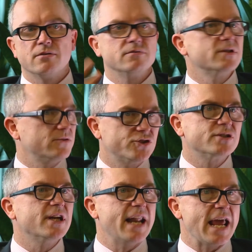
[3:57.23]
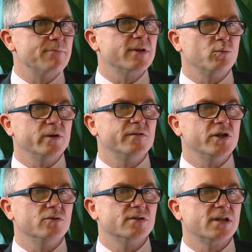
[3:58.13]
It's just a name that we've
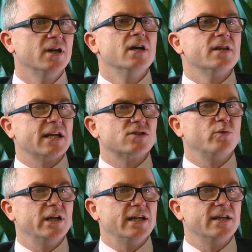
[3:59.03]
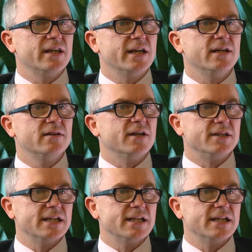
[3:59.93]
used. That's really the, the